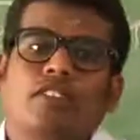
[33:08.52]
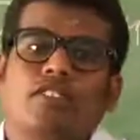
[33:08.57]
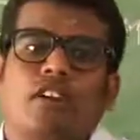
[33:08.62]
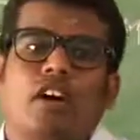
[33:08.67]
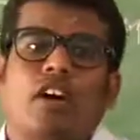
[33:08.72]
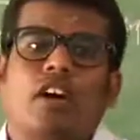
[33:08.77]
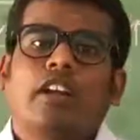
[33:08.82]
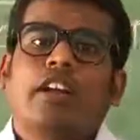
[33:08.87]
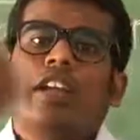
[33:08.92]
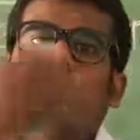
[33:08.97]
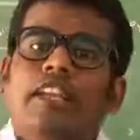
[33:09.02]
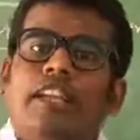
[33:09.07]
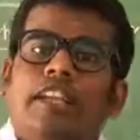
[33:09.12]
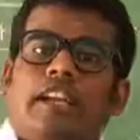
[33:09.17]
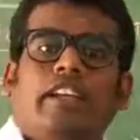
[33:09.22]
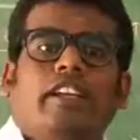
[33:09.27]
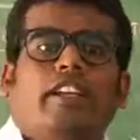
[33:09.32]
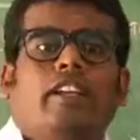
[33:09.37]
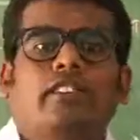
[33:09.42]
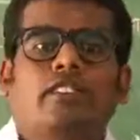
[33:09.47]
are
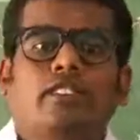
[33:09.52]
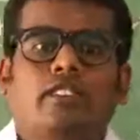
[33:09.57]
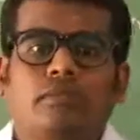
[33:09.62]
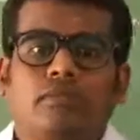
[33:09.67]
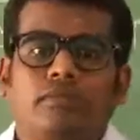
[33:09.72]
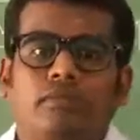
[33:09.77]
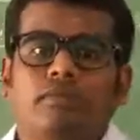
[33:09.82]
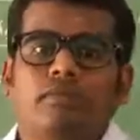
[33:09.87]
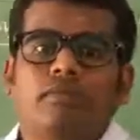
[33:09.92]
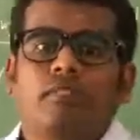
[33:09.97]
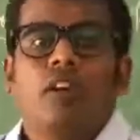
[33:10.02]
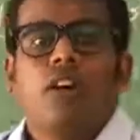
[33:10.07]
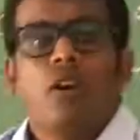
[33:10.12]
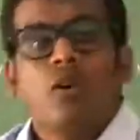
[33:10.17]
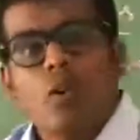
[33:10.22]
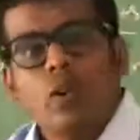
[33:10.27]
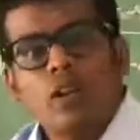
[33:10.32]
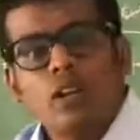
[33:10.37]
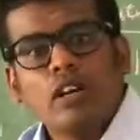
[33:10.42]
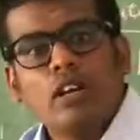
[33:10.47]
inherited.
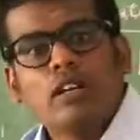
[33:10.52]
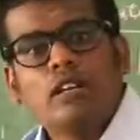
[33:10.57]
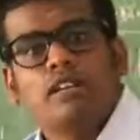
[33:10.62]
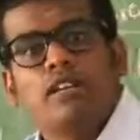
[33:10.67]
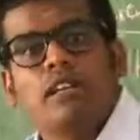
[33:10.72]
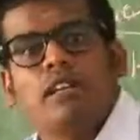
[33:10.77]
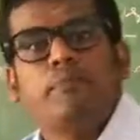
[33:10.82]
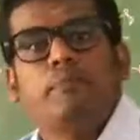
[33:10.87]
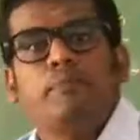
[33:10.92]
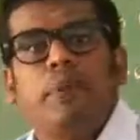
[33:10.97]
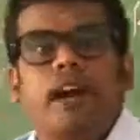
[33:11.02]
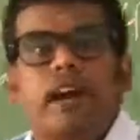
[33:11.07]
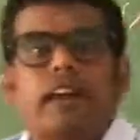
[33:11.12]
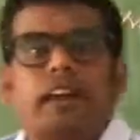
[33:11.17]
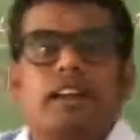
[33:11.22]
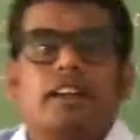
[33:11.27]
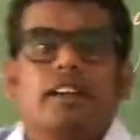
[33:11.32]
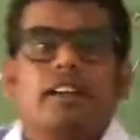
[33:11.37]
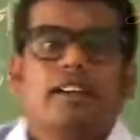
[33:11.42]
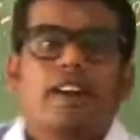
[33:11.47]
What are the
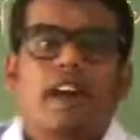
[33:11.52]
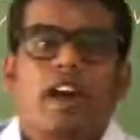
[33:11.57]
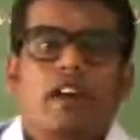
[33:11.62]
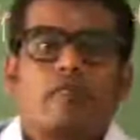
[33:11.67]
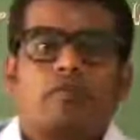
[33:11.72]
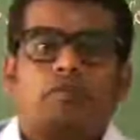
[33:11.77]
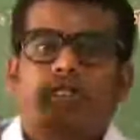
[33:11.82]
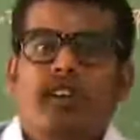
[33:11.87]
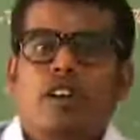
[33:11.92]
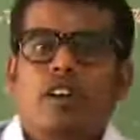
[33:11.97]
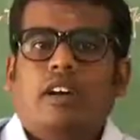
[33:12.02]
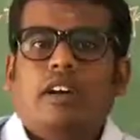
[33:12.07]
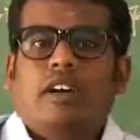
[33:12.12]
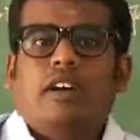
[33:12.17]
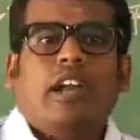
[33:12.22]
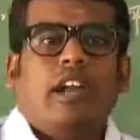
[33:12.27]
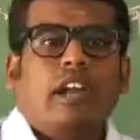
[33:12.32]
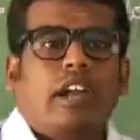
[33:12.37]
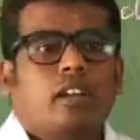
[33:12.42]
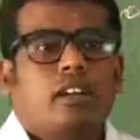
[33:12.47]
parent have
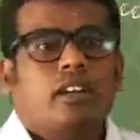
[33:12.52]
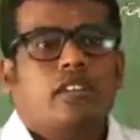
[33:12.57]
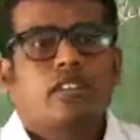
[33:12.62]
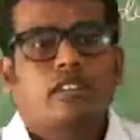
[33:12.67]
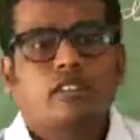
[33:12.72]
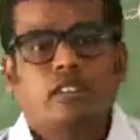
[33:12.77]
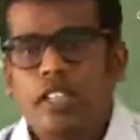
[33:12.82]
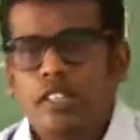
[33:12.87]
character?